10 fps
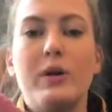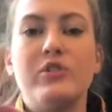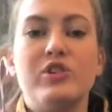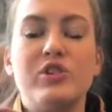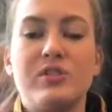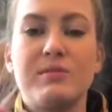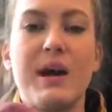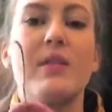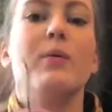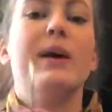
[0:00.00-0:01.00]
It's just
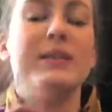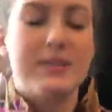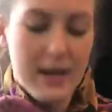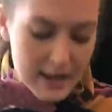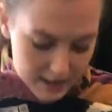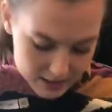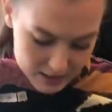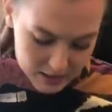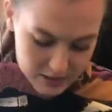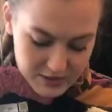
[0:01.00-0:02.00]
kind of the way it's cut.
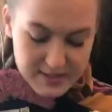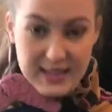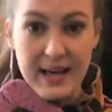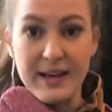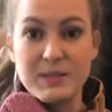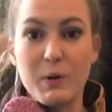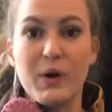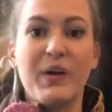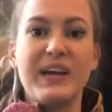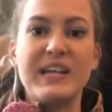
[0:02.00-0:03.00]
You can see that it's
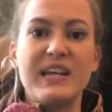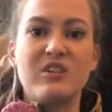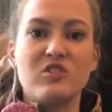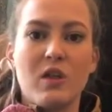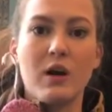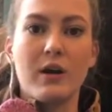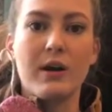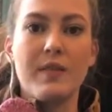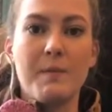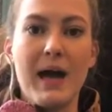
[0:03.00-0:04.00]
probably like an inch
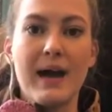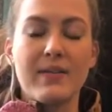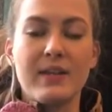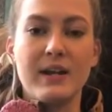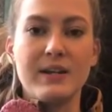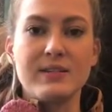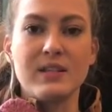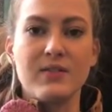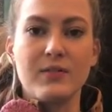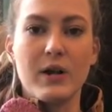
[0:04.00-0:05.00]
longer in the back than it is
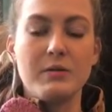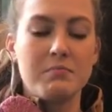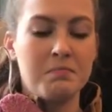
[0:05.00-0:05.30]
in the front.